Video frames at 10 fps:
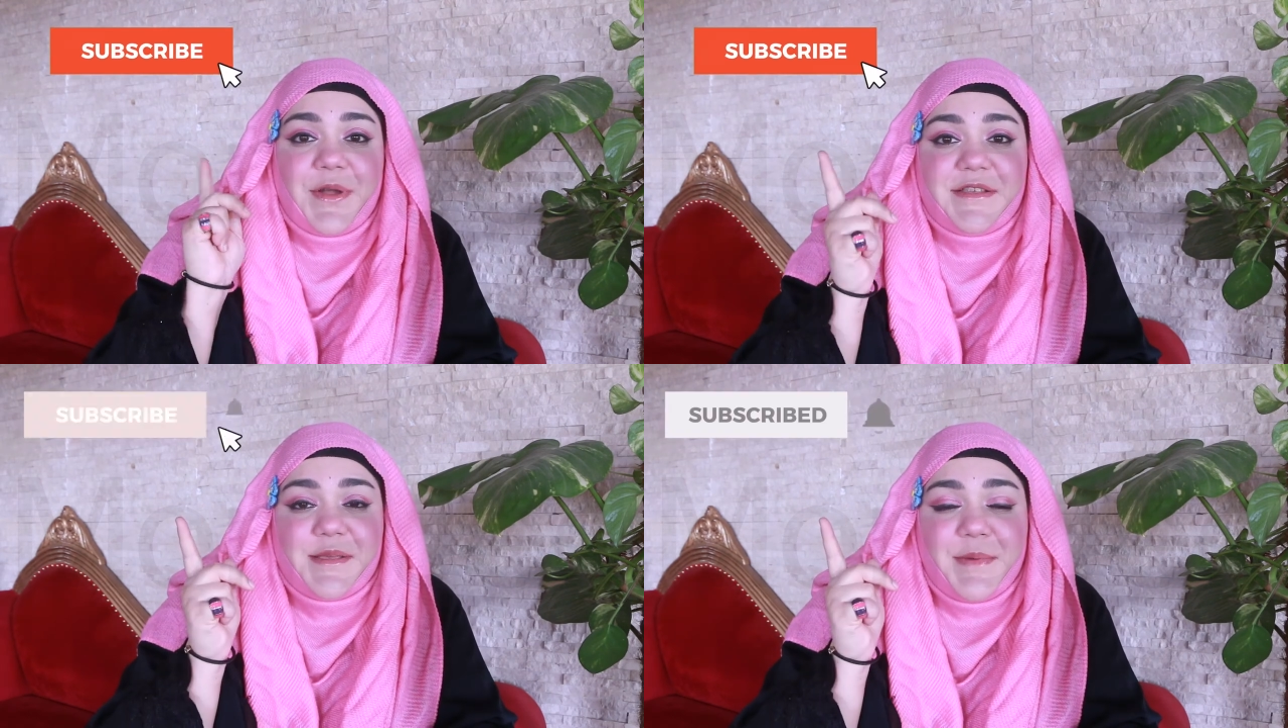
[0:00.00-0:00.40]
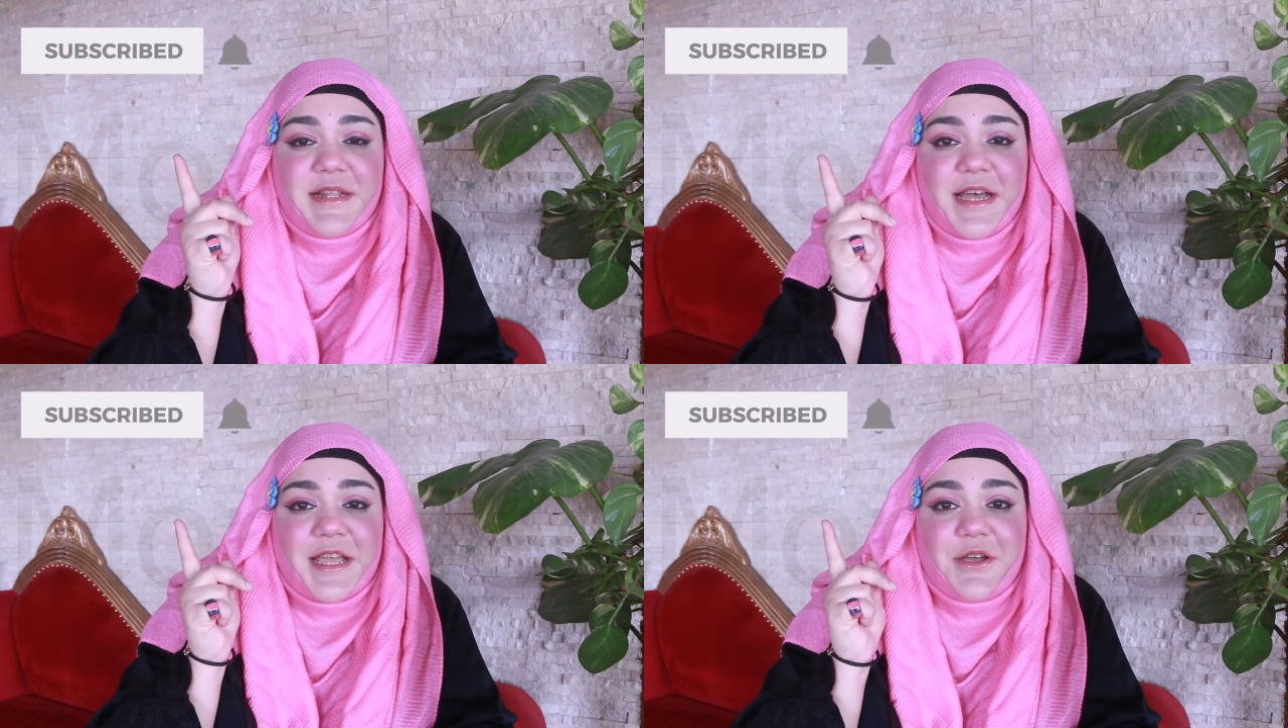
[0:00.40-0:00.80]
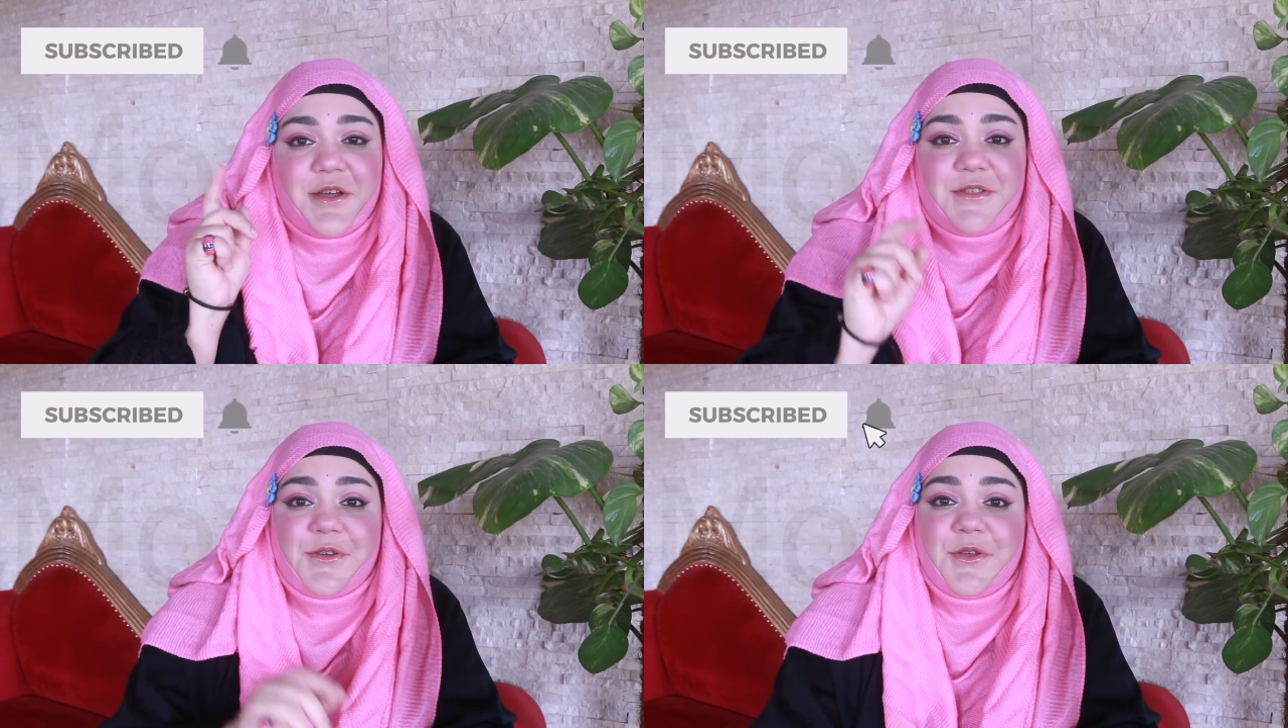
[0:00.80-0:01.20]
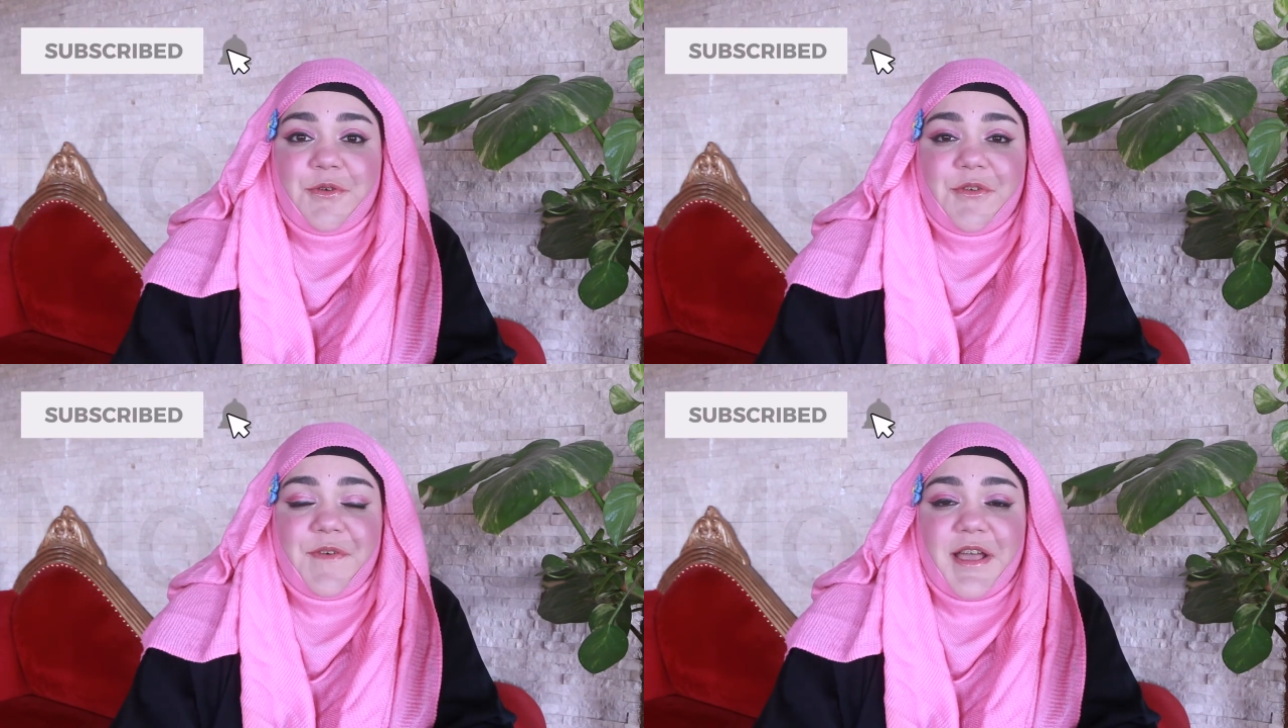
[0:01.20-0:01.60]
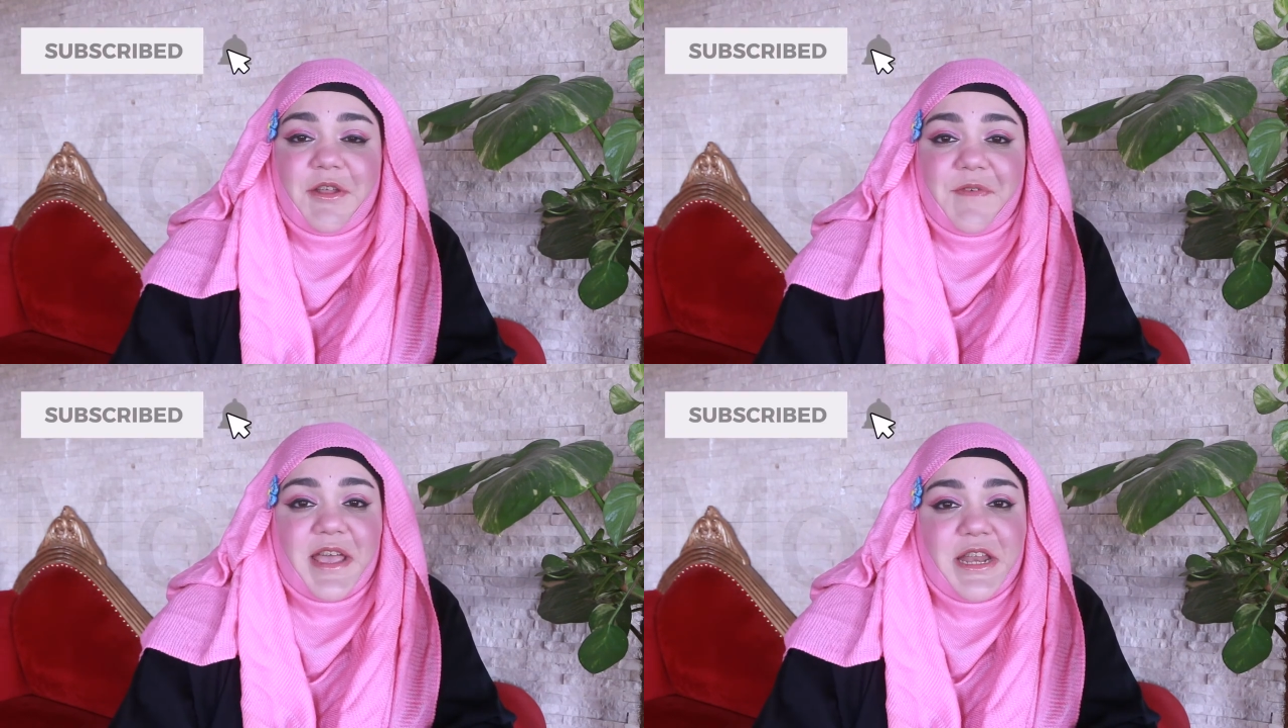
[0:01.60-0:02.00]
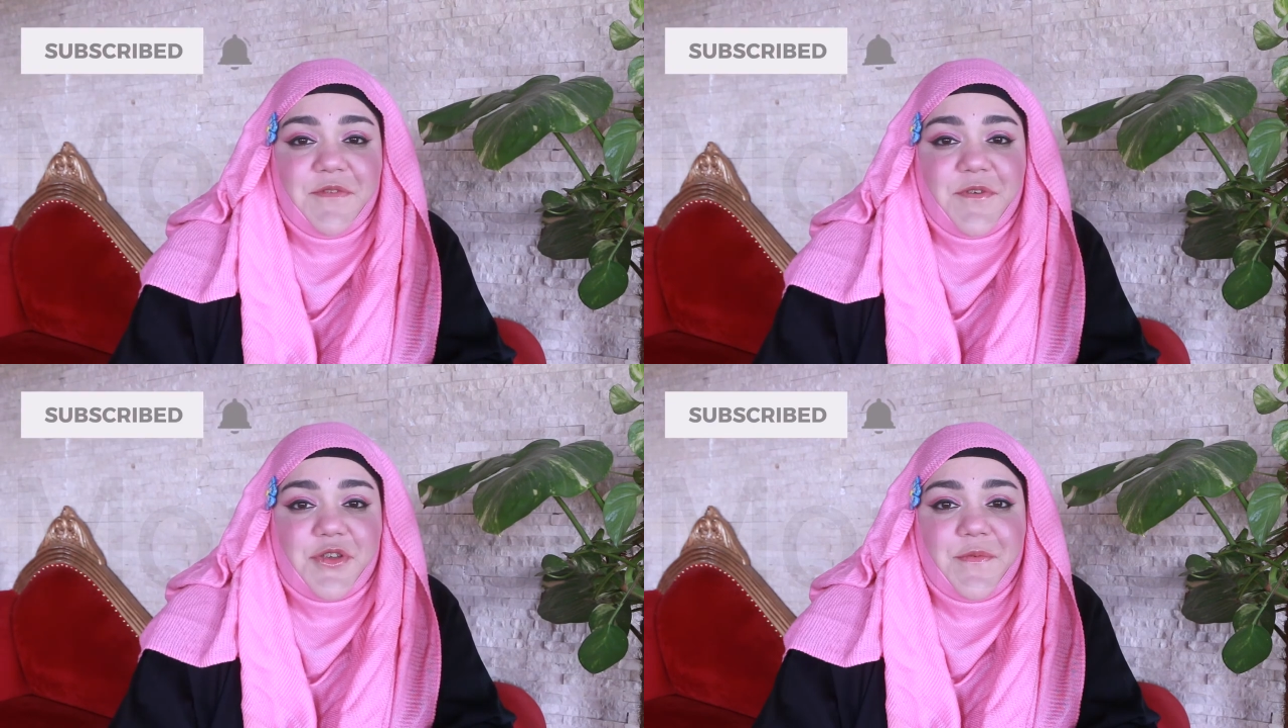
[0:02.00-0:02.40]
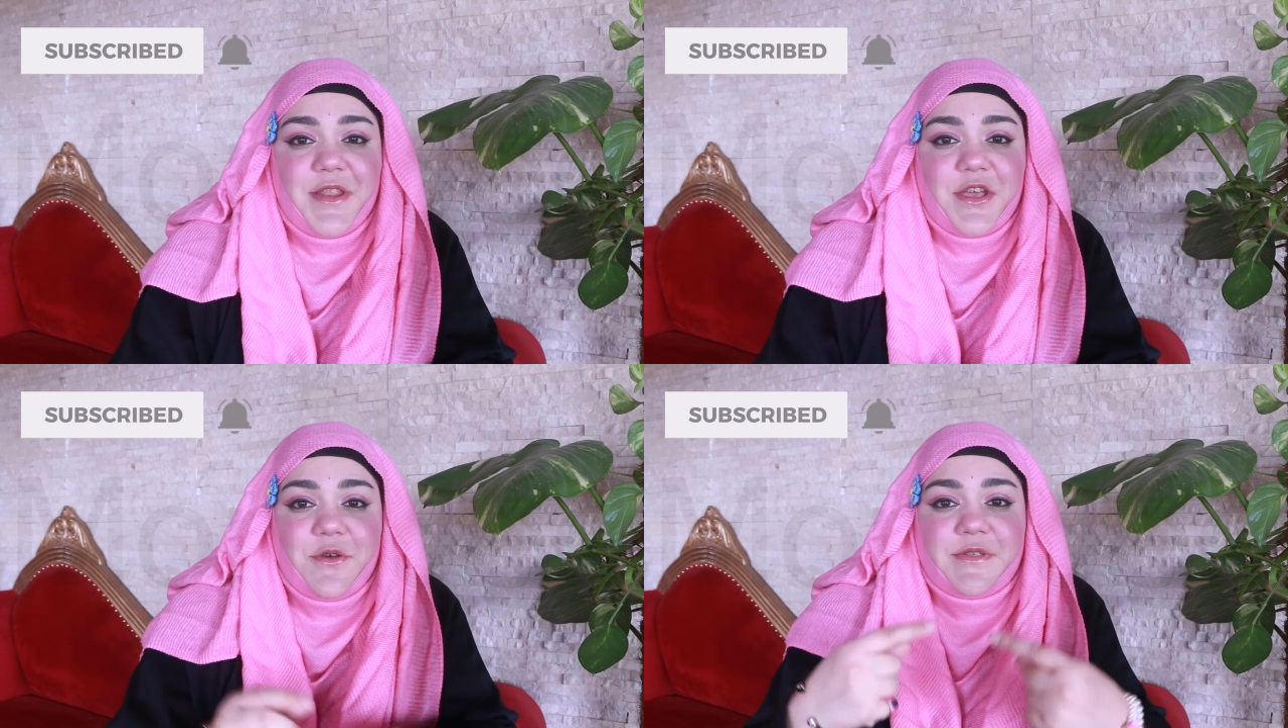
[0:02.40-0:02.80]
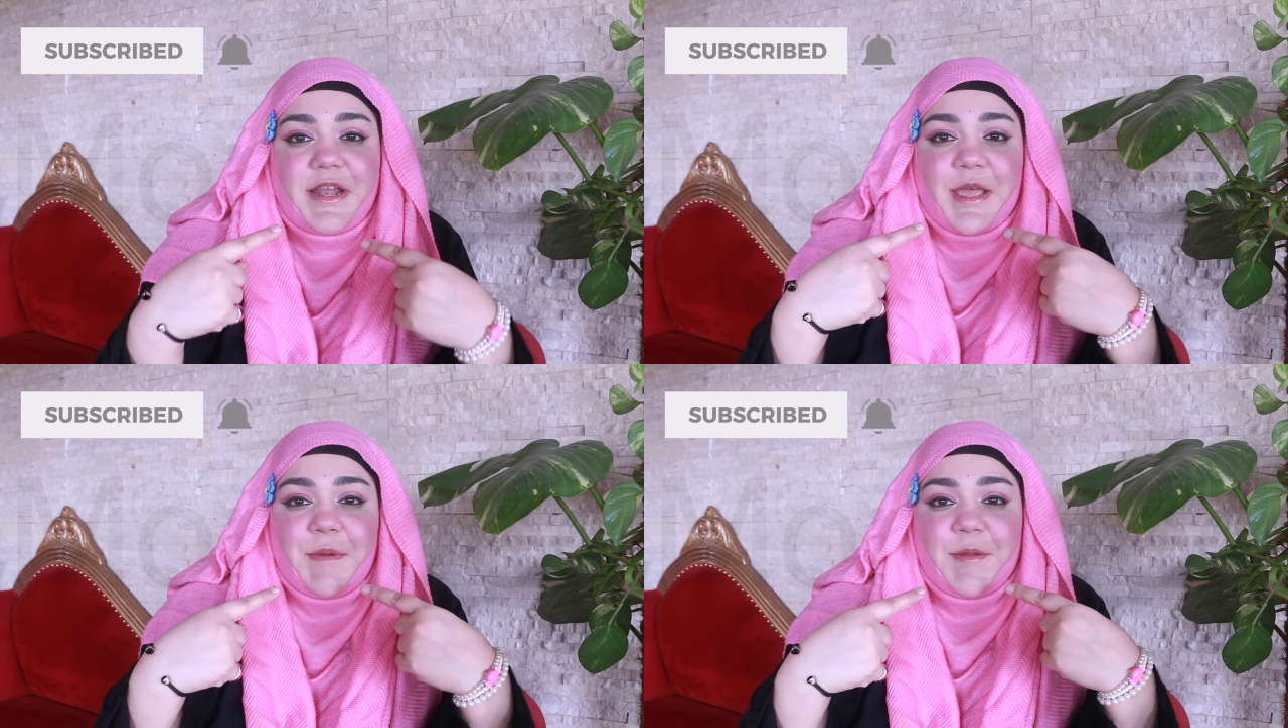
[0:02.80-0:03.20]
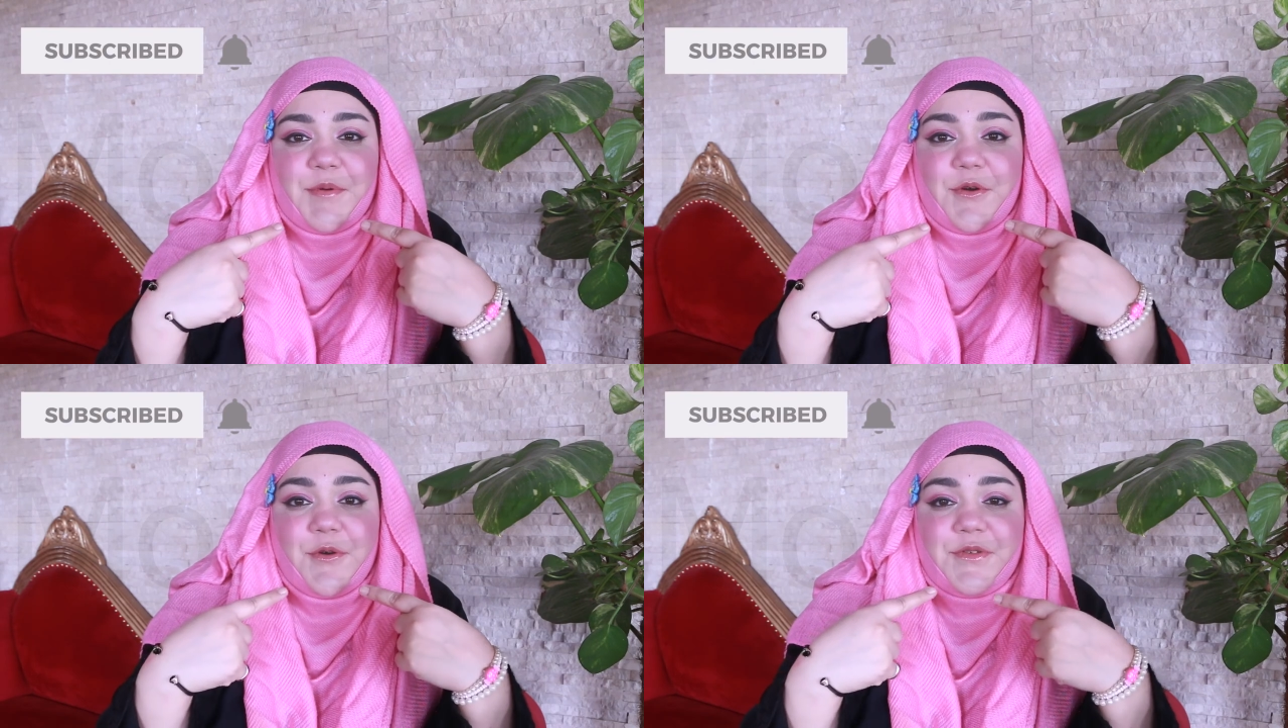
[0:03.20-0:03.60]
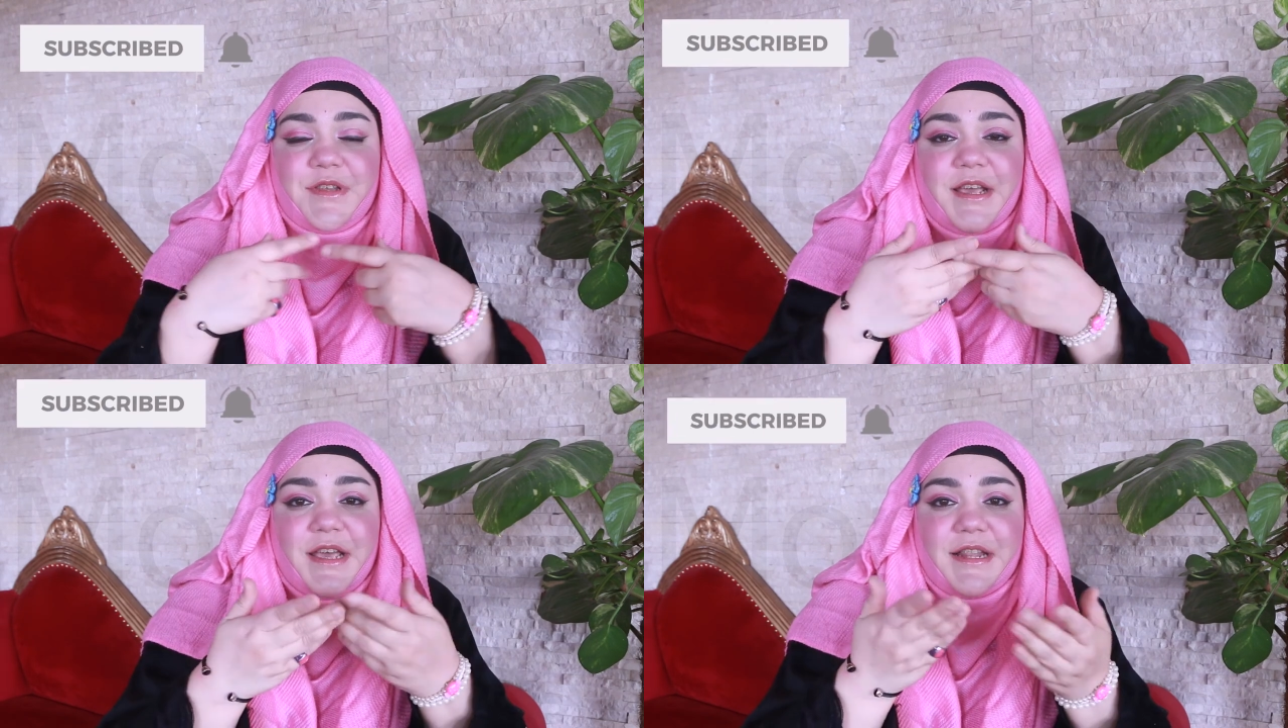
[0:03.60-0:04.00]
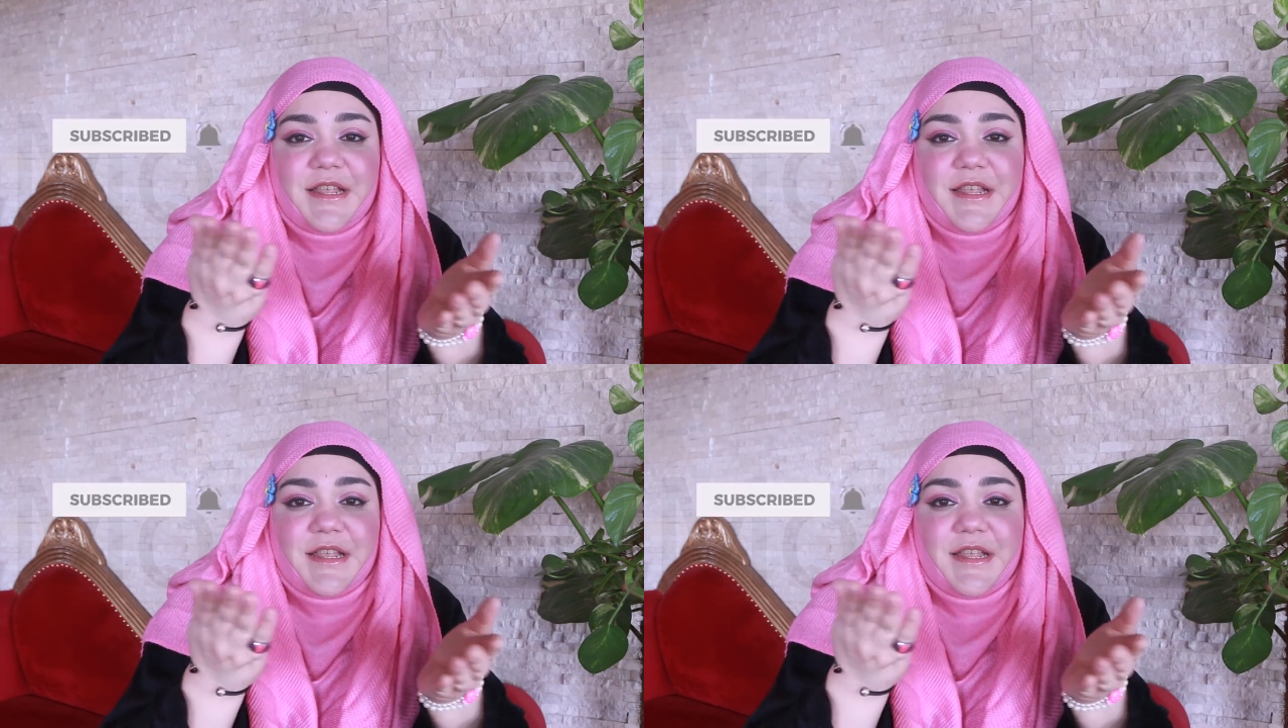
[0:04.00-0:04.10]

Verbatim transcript: press the bell icon so you're notified of any future videos that I might post